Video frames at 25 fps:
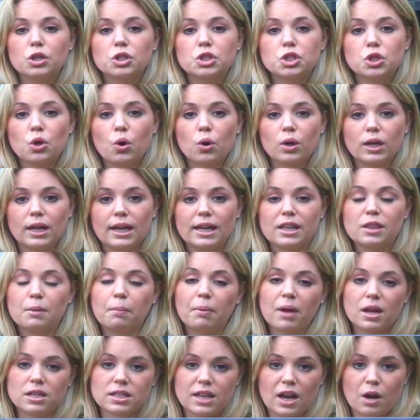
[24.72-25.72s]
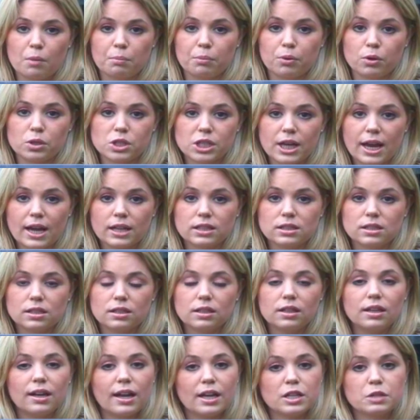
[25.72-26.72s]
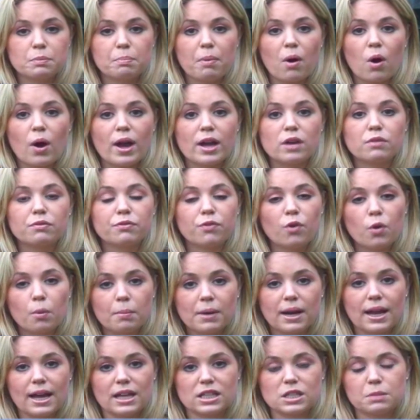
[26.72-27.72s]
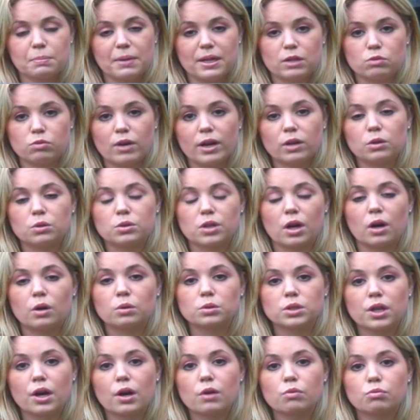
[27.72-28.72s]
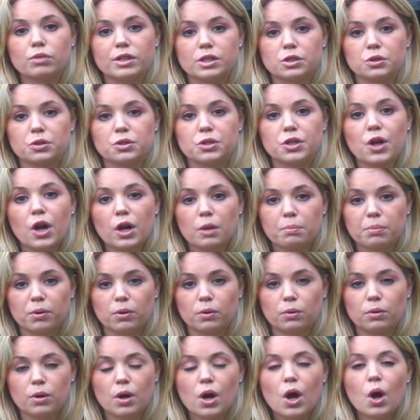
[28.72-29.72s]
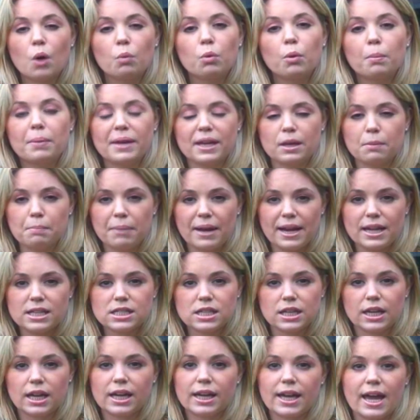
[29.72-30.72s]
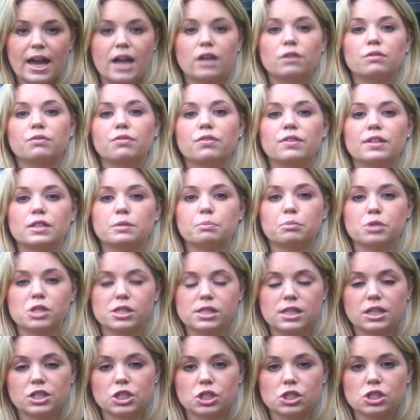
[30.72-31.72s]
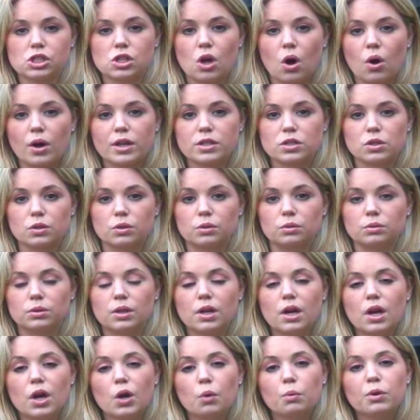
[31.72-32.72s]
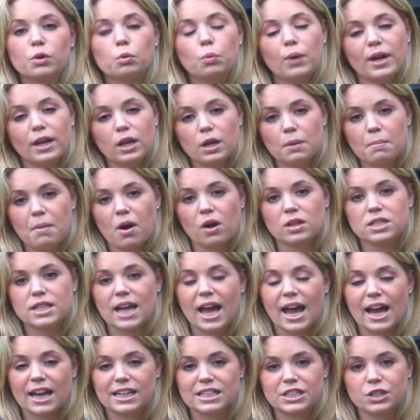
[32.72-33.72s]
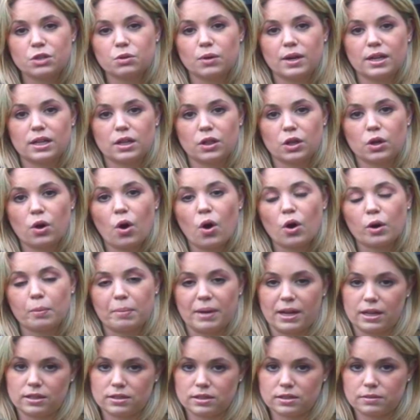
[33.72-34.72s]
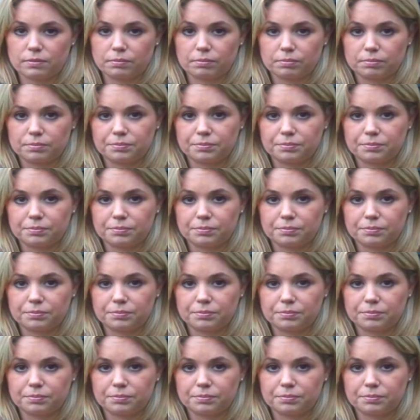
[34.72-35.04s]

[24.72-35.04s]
Shortly, the Bloodhound project, led by former land speed record holder Richard Noble, will be competing again for this prestigious title, with Wing Commander Andy Green in the cockpit.